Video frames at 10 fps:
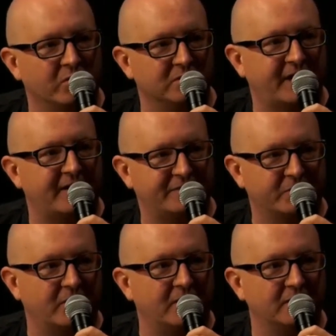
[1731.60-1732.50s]
after
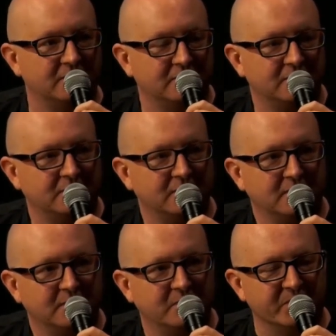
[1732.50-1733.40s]
all,
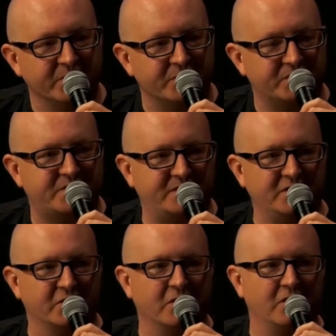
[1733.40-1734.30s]
where you just see
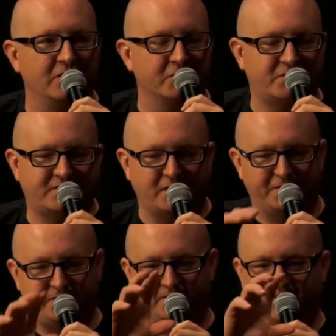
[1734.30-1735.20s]
yourself
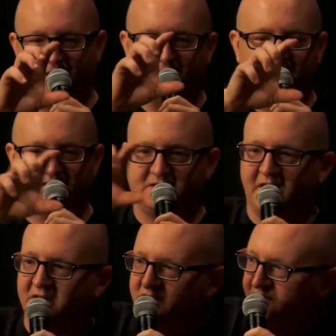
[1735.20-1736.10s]
in varying
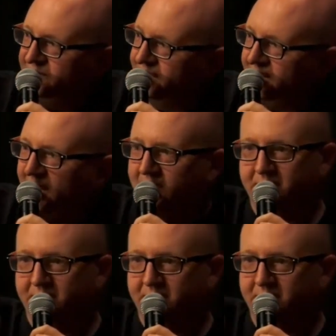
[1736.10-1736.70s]
states of decay.